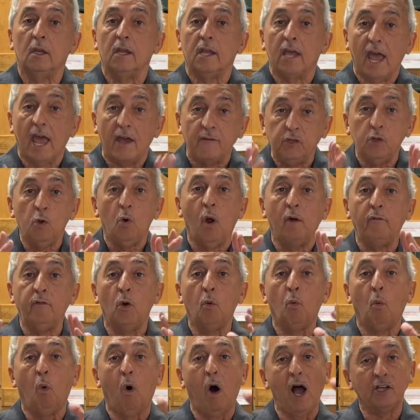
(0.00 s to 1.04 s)
Have you ever
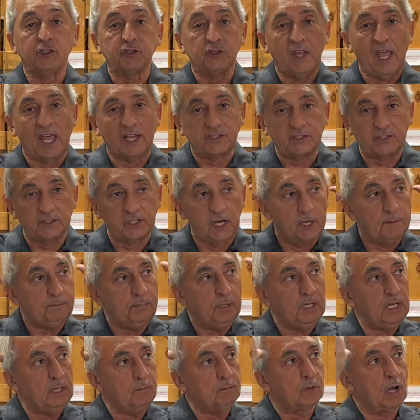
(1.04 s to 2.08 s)
watched that
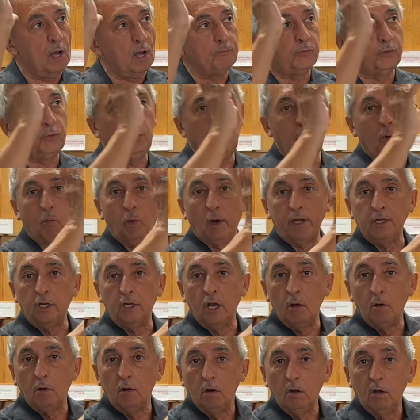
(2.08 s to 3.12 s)
sunbeam come through the
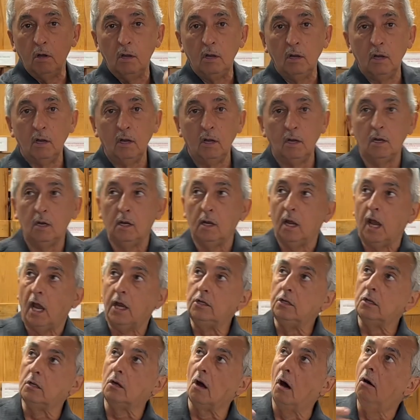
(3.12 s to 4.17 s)
window? And
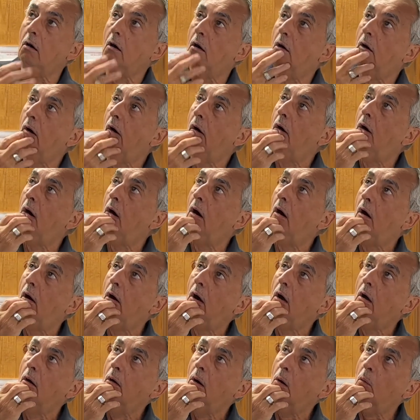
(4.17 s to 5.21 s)
you go,
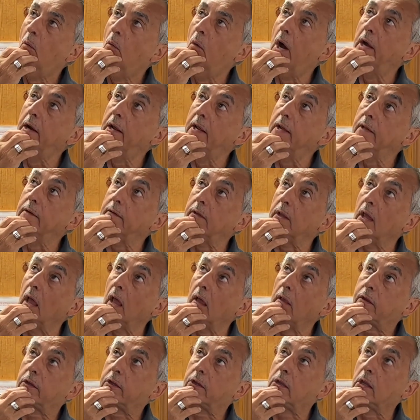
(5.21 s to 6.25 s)
what is
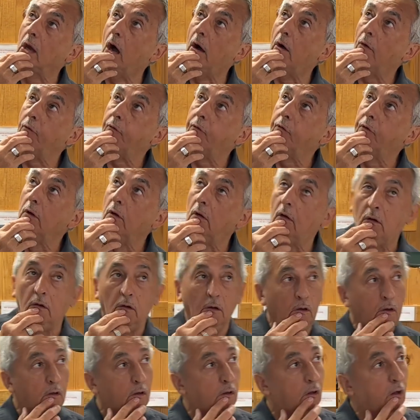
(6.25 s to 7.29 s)
that stuff?
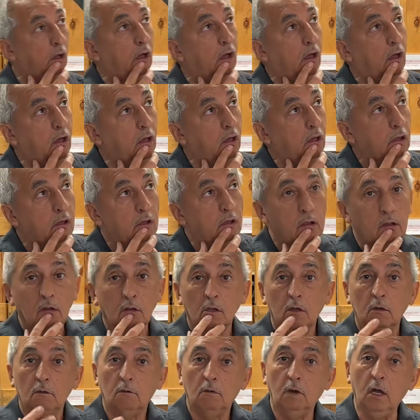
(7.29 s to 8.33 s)

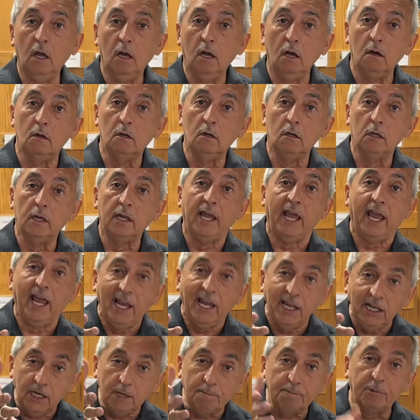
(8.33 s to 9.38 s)
Well,
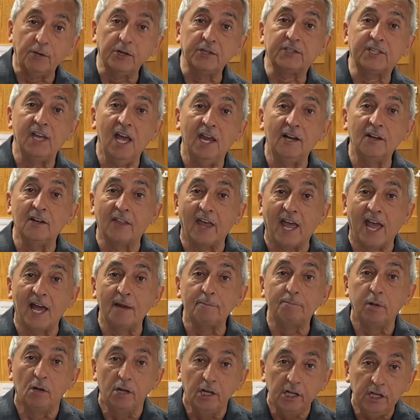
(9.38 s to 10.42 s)
80% of
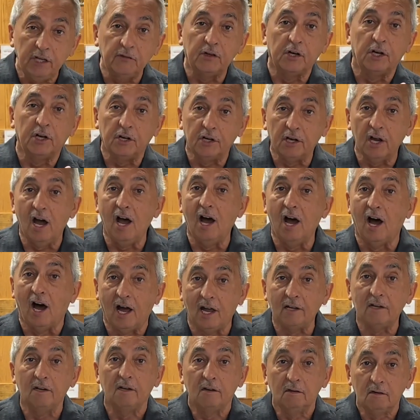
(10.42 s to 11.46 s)
that, believe it or
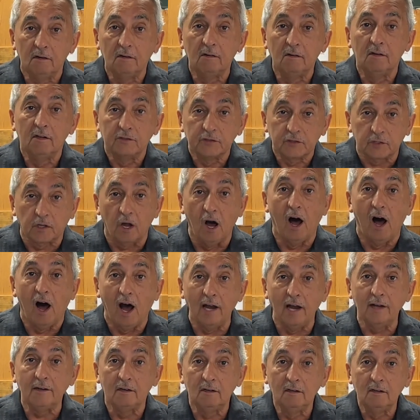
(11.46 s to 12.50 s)
not,
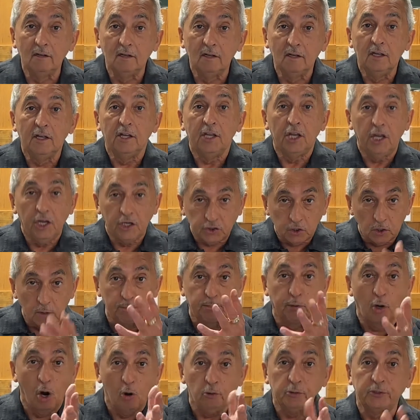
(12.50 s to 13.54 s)
Scott, is your
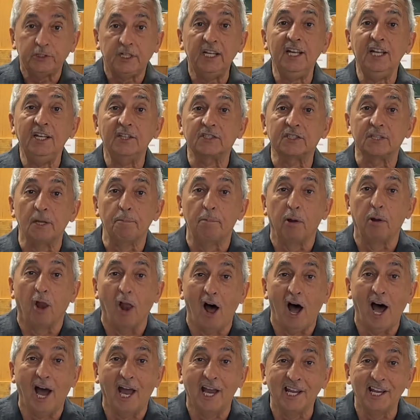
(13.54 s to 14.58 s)
protein
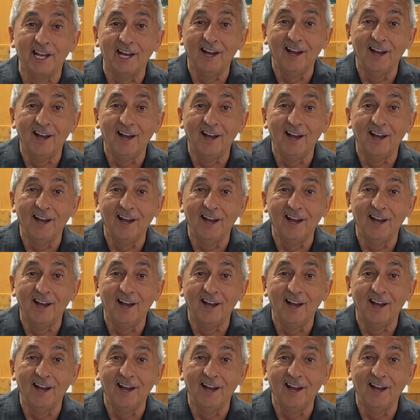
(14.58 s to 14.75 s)
supply.